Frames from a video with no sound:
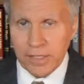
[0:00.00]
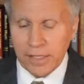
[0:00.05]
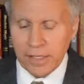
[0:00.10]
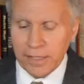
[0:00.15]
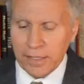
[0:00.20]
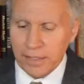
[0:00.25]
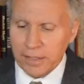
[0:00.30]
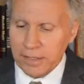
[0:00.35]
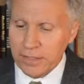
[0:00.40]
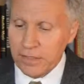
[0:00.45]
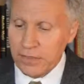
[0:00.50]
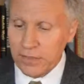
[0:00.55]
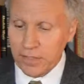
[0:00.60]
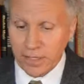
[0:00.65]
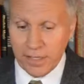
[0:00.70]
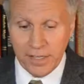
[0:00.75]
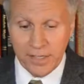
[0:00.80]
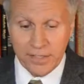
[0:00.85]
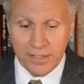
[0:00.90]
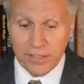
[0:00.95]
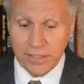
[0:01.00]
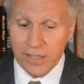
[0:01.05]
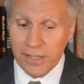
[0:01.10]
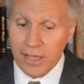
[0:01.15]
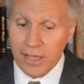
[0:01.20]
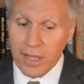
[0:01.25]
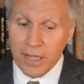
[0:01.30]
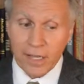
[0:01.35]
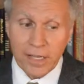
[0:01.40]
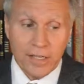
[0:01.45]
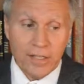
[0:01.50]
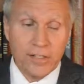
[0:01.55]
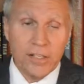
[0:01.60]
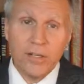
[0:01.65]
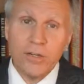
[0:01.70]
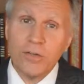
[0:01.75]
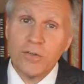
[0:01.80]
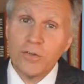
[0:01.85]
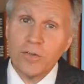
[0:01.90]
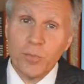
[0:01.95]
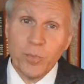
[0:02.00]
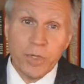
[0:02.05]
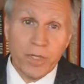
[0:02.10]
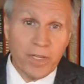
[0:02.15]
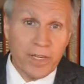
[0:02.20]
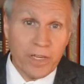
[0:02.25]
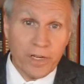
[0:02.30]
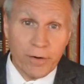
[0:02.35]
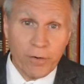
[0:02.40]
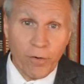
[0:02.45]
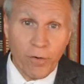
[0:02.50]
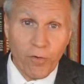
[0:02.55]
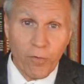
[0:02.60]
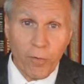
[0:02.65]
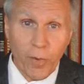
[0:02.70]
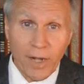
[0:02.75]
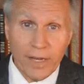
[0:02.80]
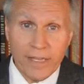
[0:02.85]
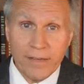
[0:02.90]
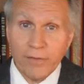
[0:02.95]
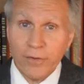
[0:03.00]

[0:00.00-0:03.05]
He continues to be a hero of mine,